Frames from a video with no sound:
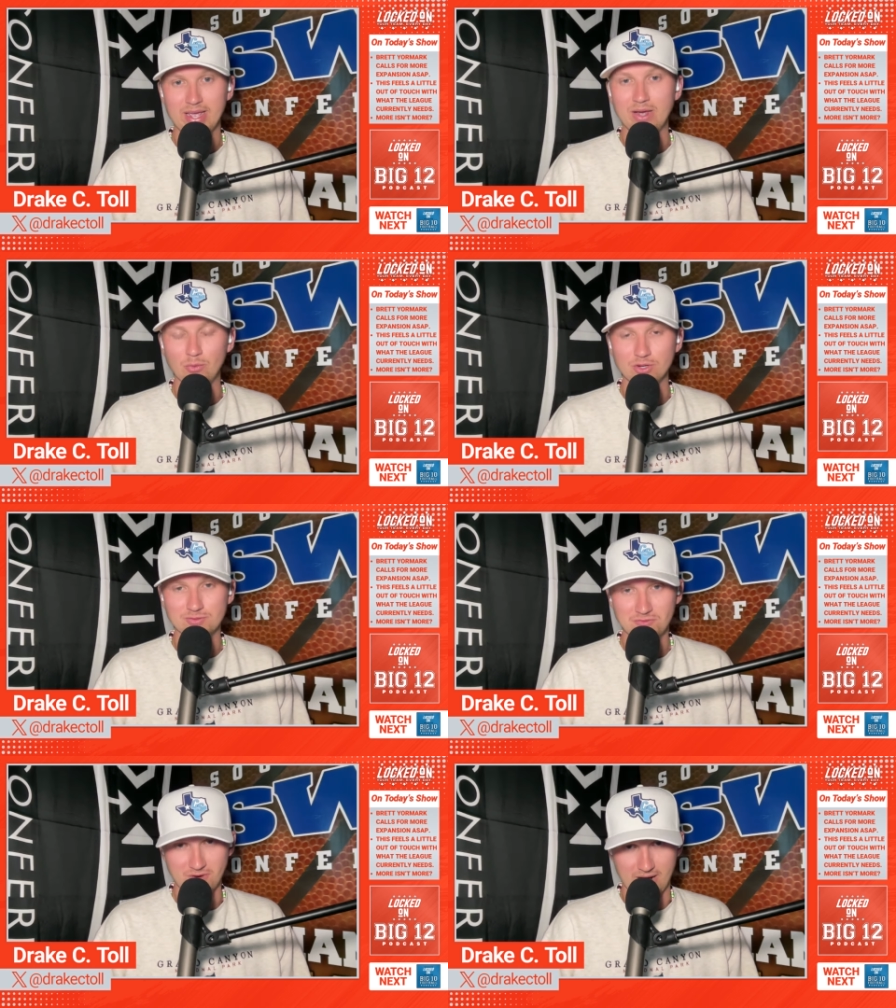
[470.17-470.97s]
It
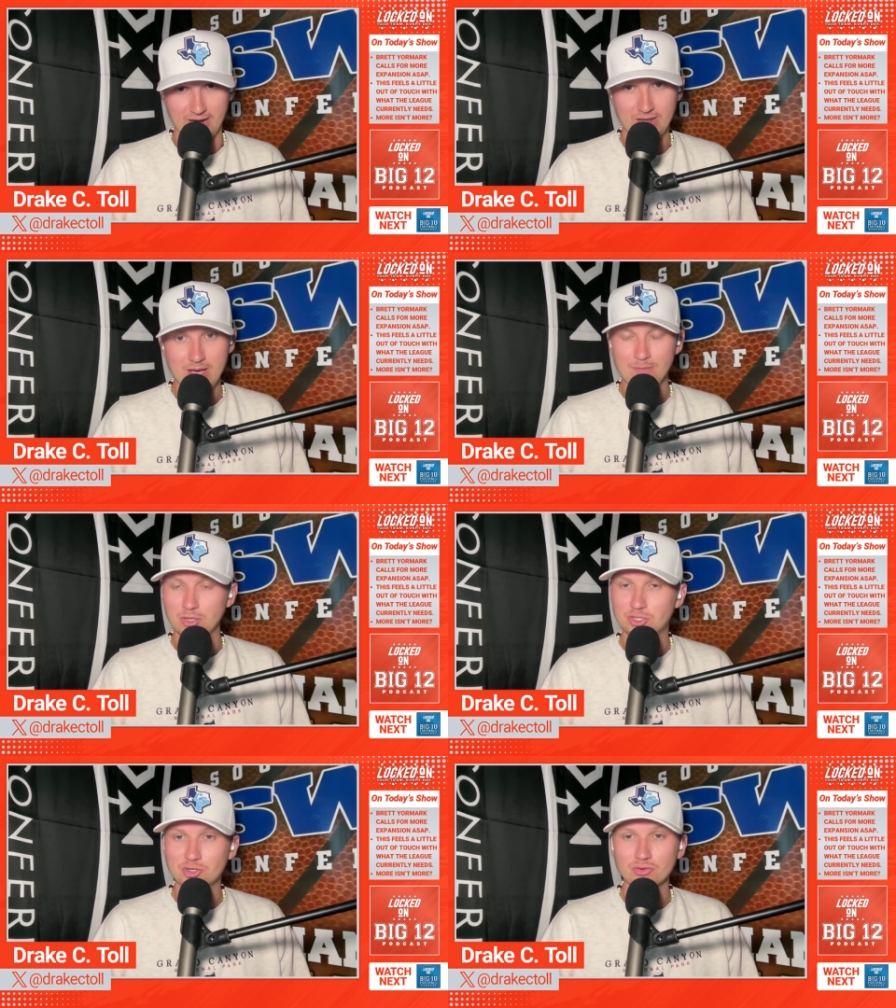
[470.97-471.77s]
was fine,
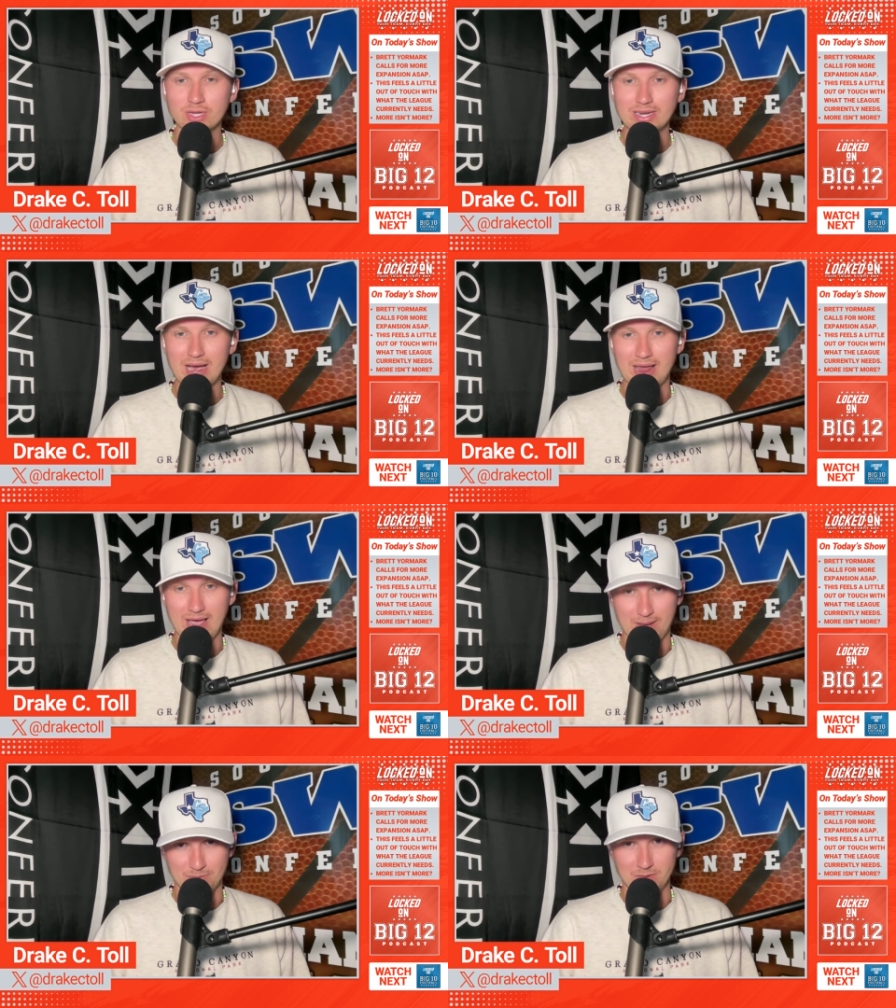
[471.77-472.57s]
but certainly not
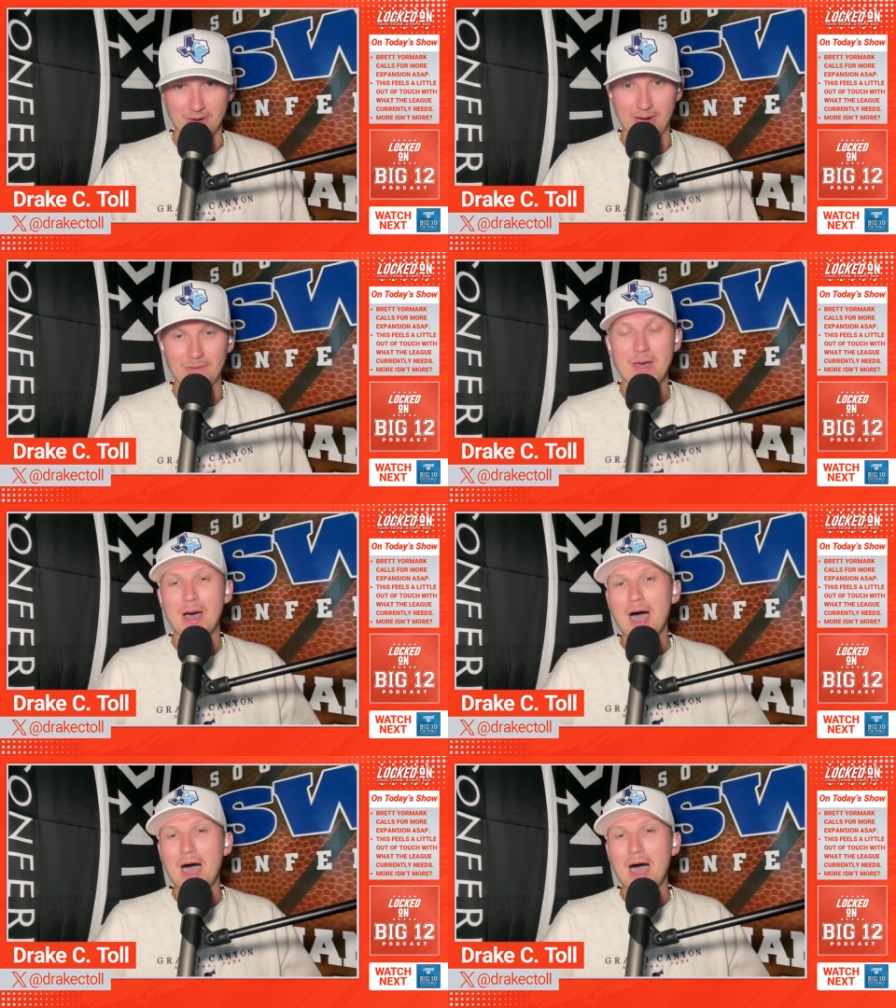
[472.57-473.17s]
happy about it.